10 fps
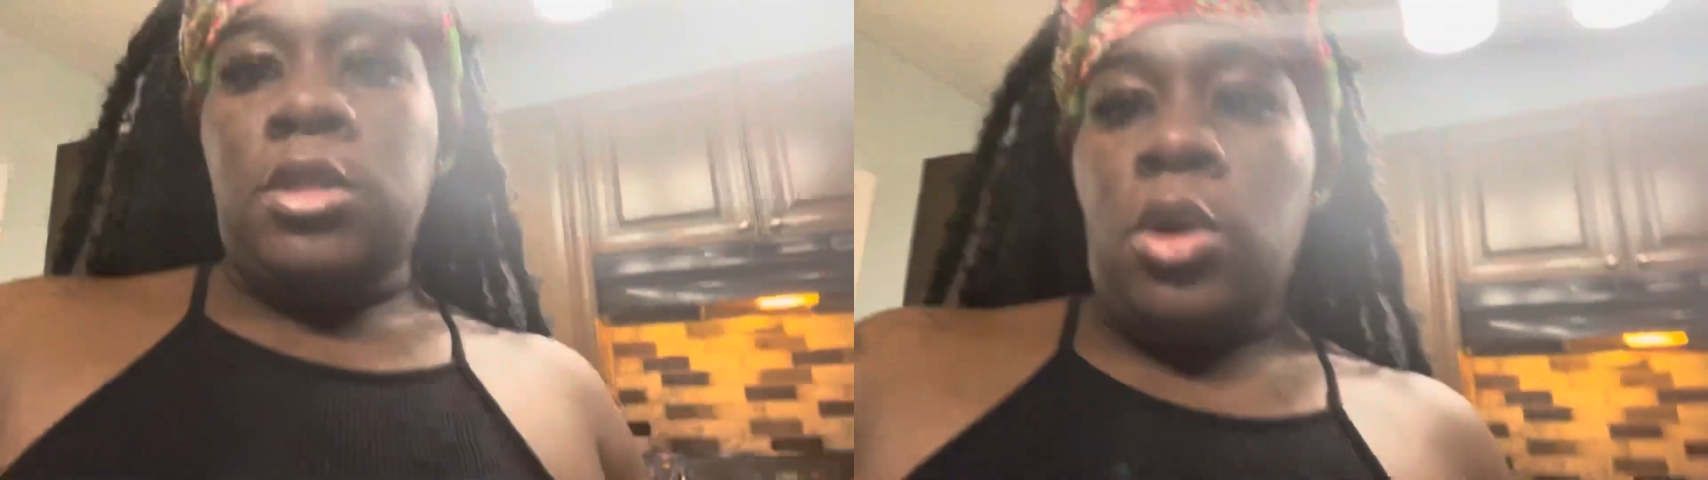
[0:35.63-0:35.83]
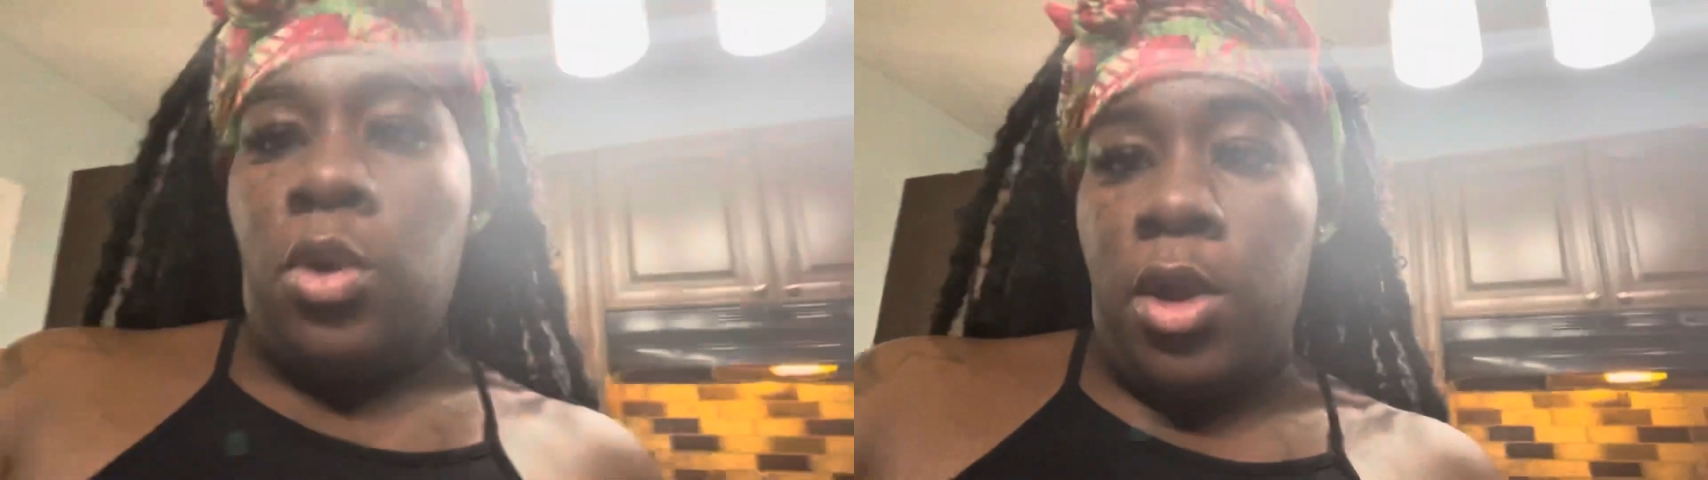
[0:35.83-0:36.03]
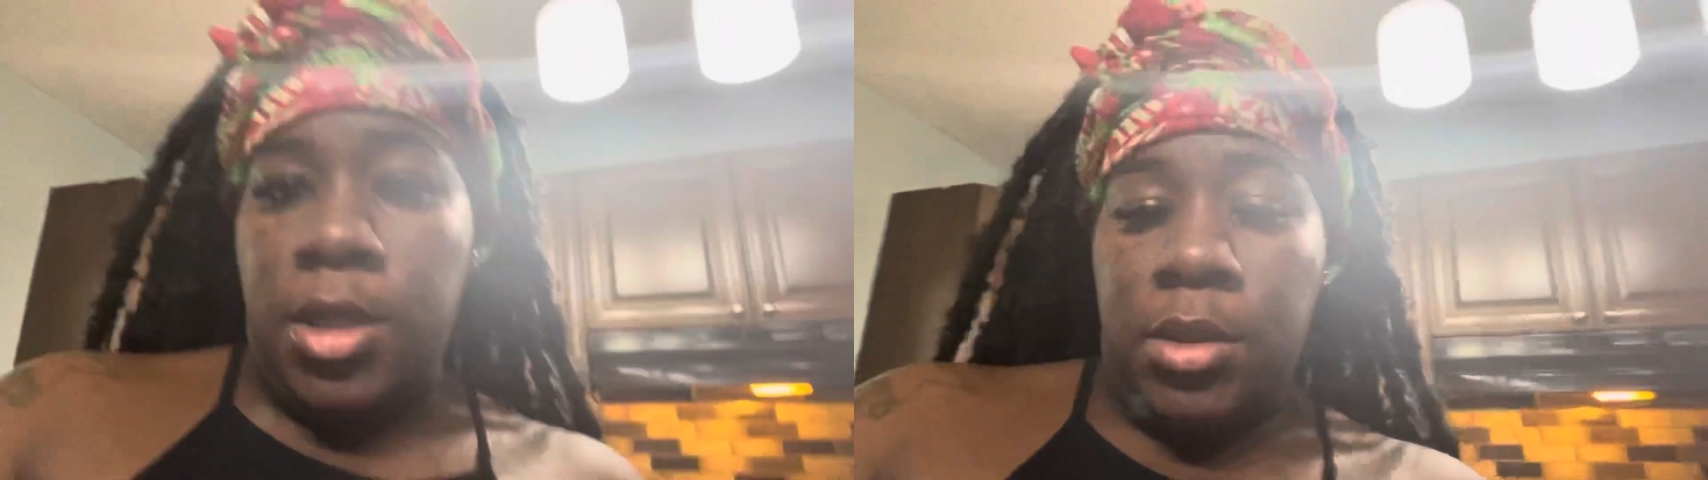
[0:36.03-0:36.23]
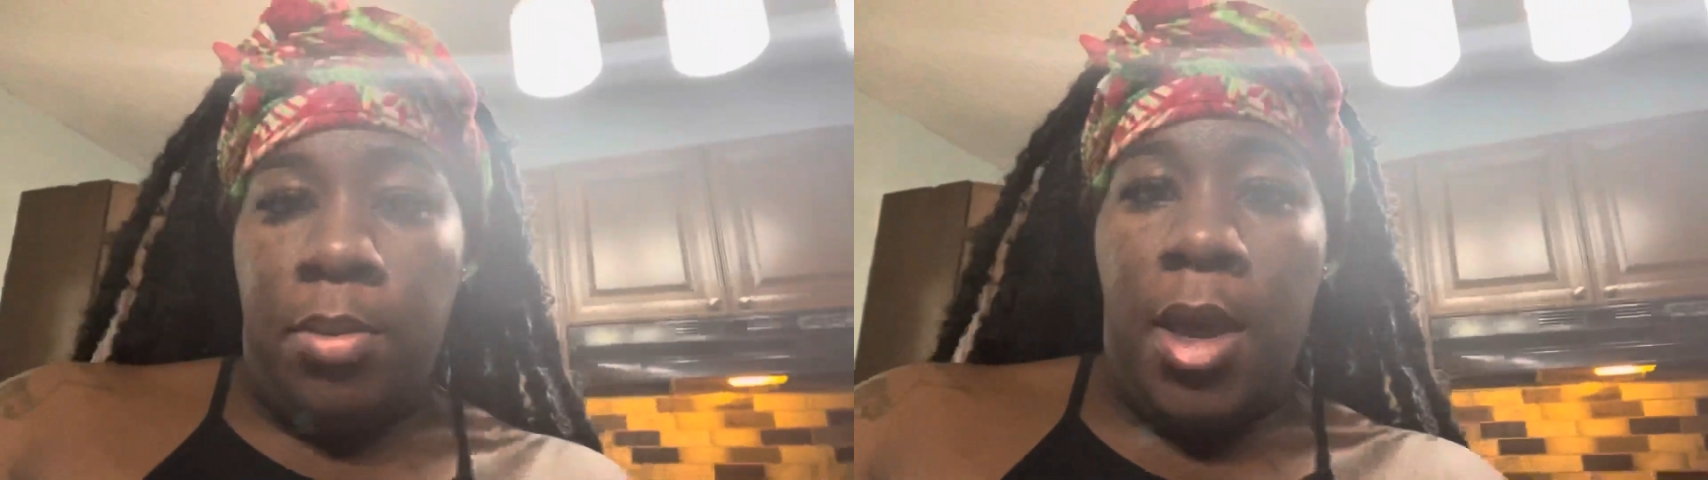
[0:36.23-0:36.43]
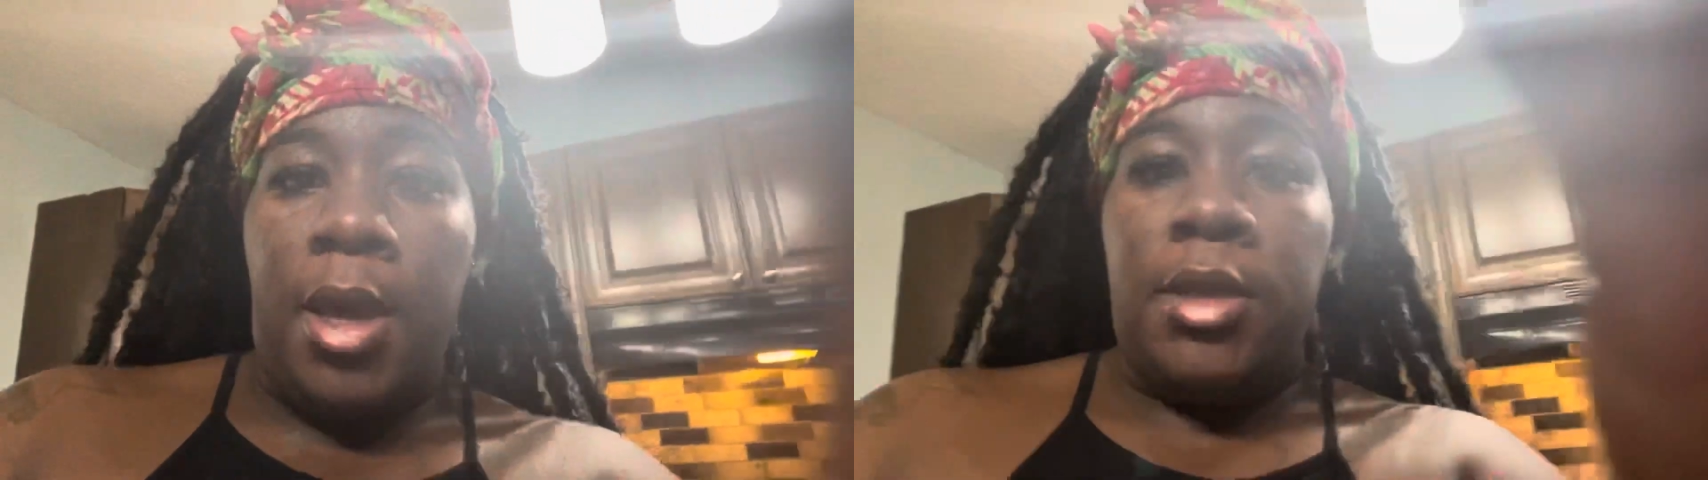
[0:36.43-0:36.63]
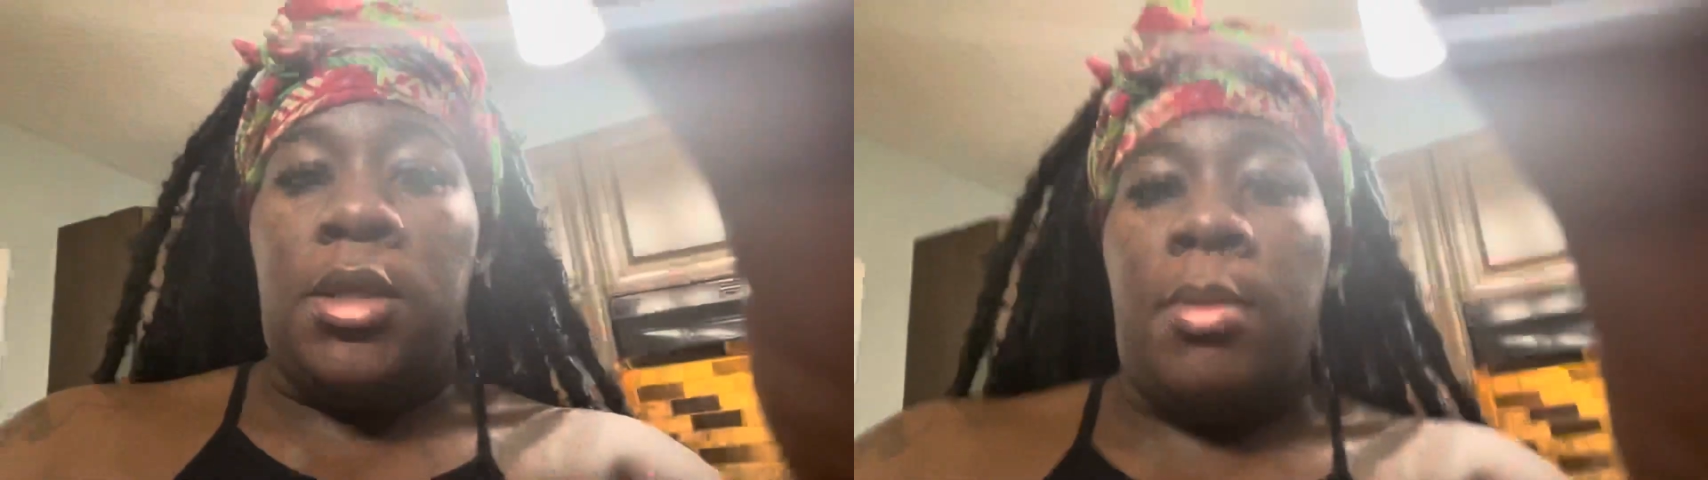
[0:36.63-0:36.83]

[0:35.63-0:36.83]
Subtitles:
to Christmas. I'm